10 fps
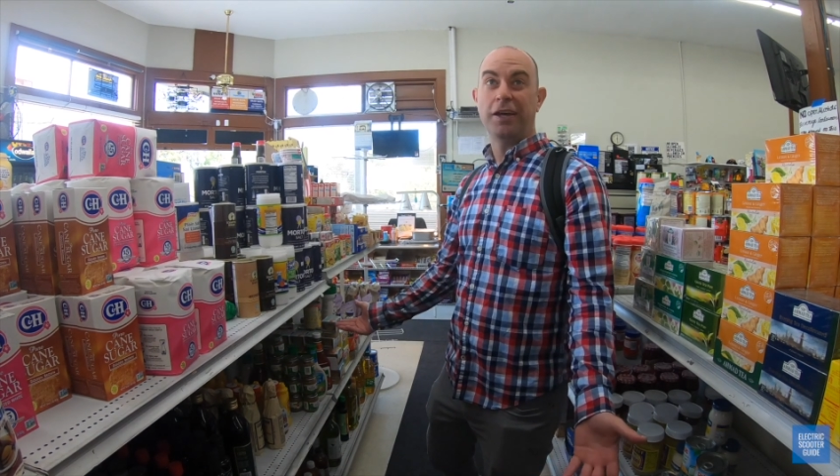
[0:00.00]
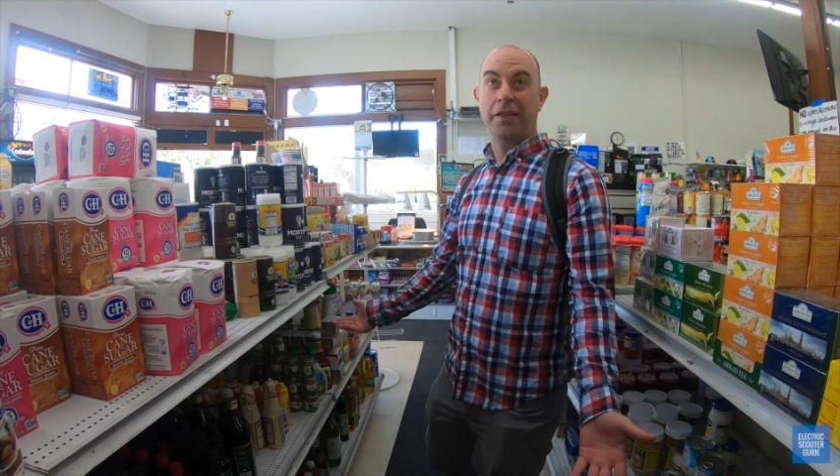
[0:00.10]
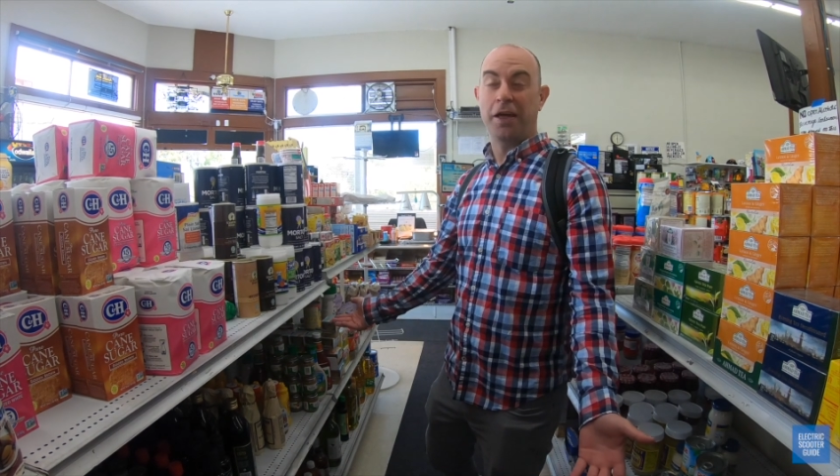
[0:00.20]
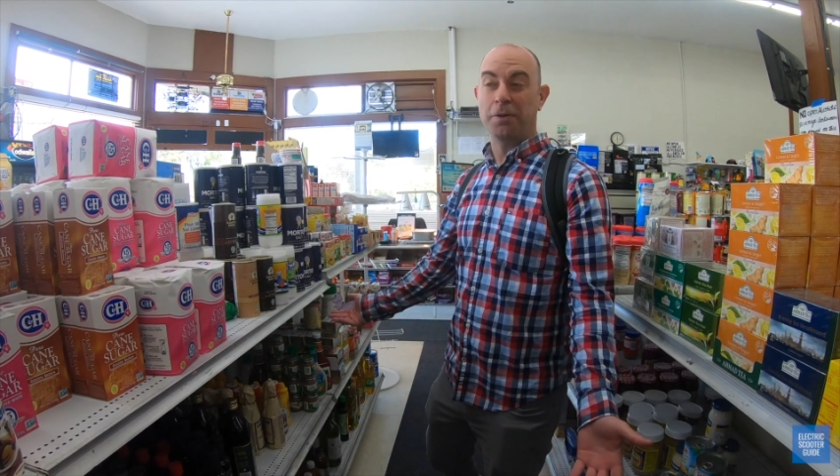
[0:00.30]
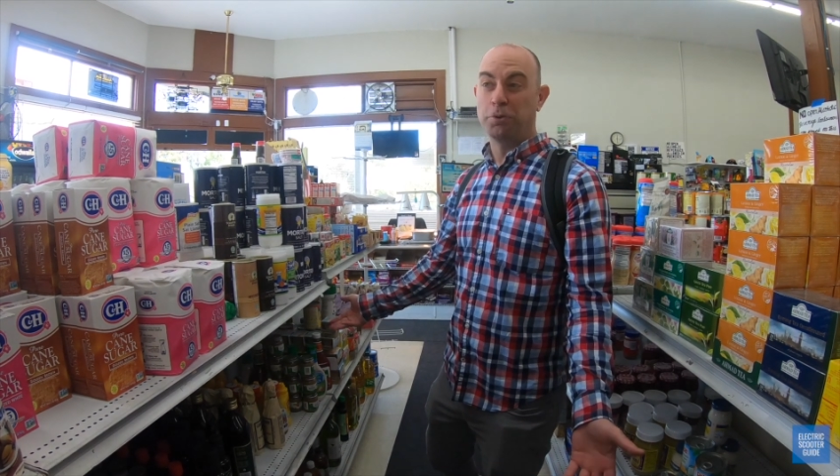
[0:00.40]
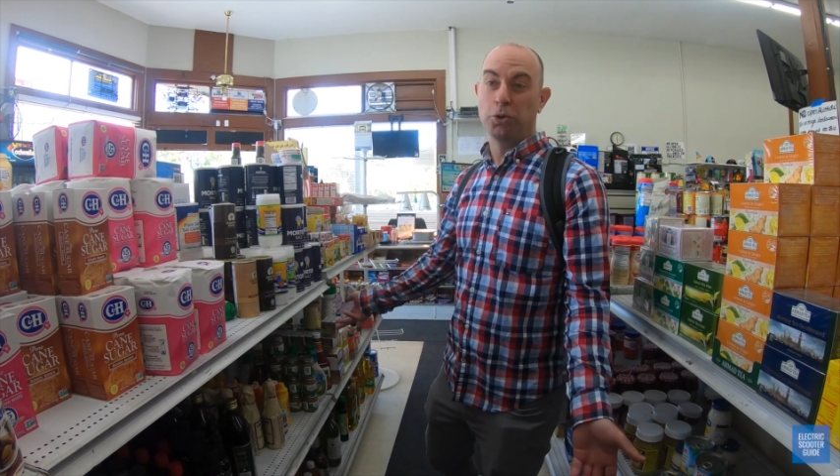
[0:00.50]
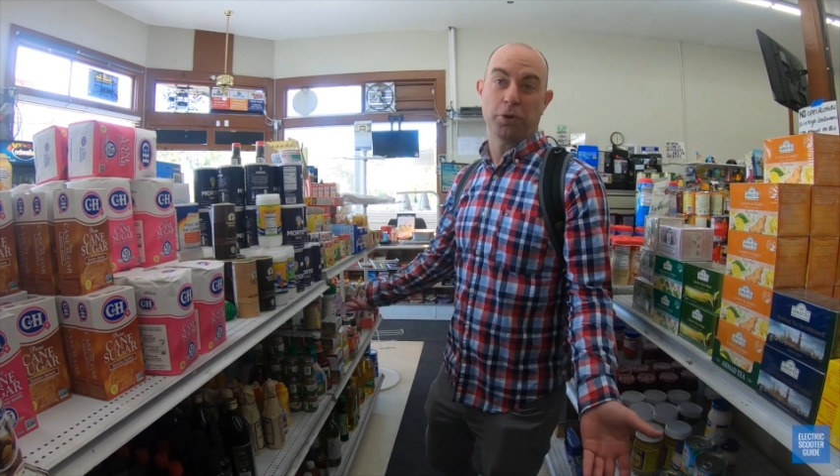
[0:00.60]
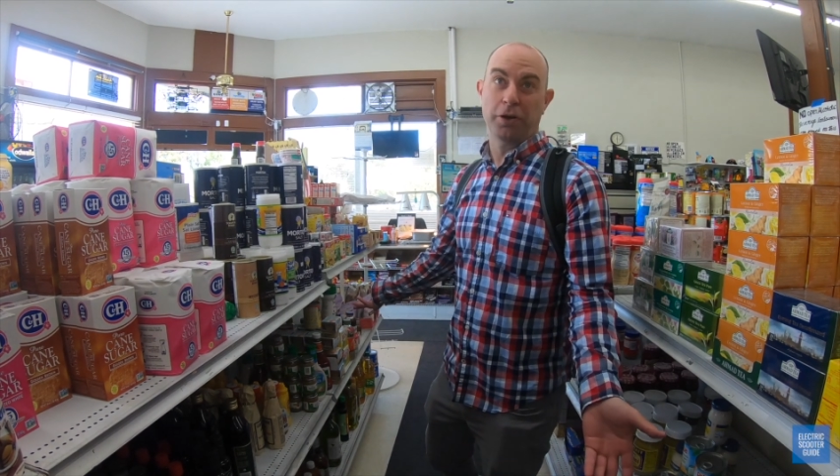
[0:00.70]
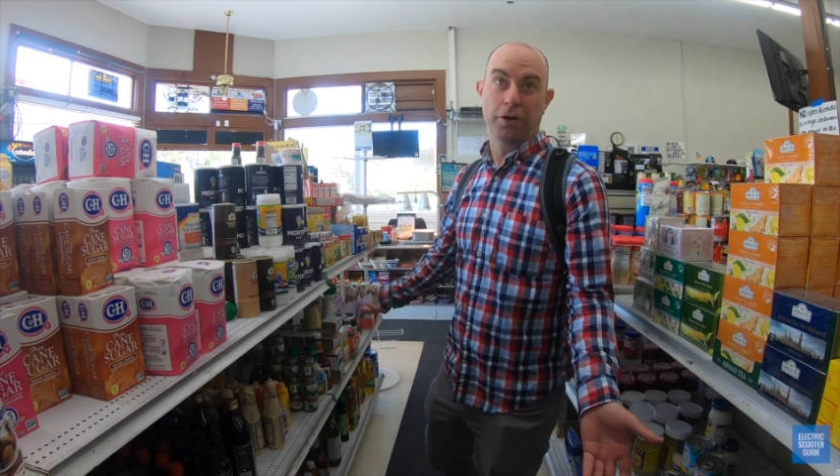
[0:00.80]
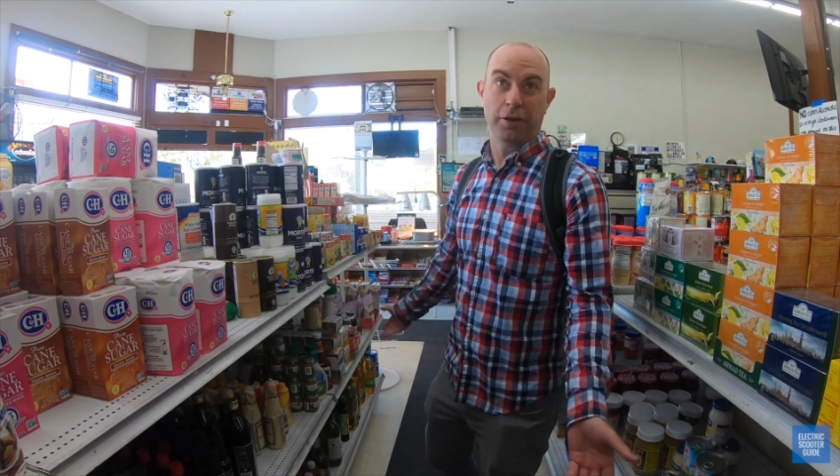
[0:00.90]
And then boom,
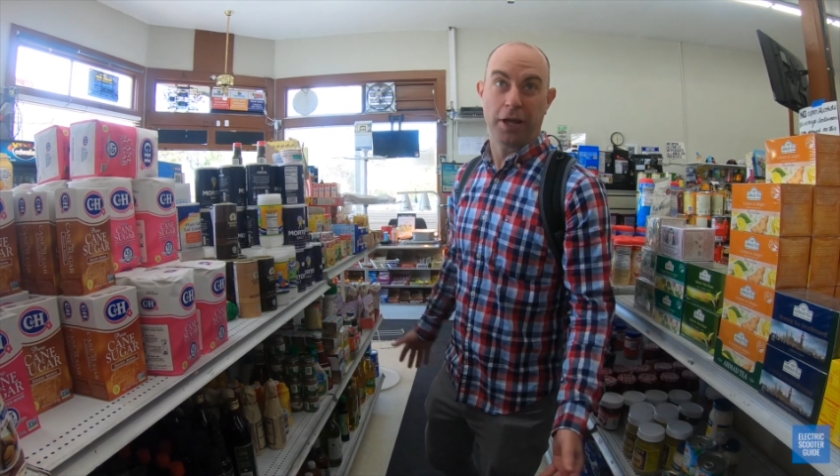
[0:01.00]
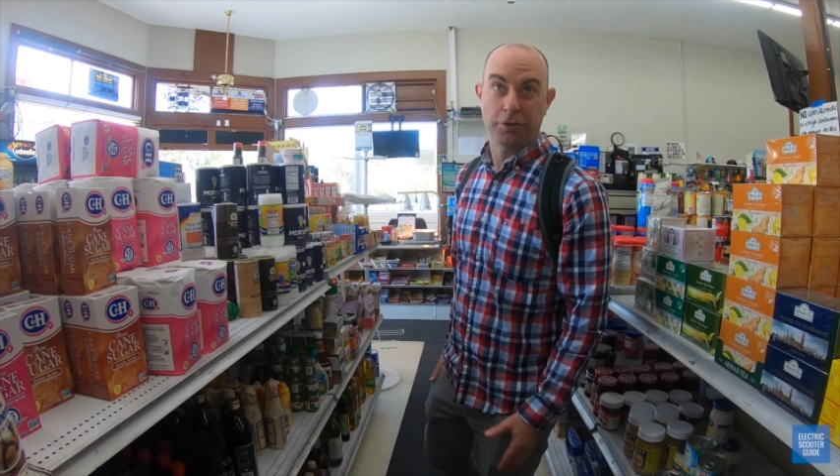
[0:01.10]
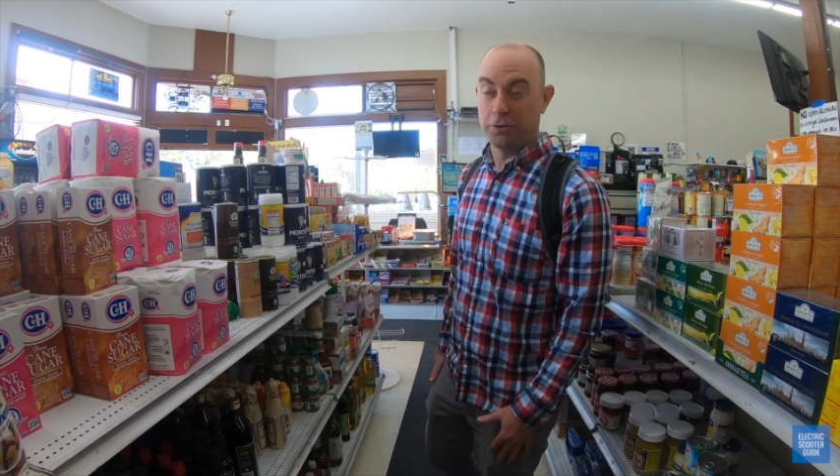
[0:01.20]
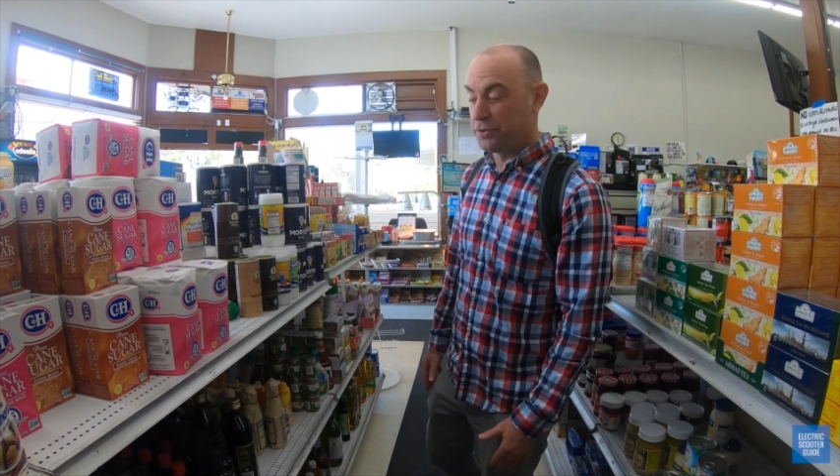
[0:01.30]
we're here in like 2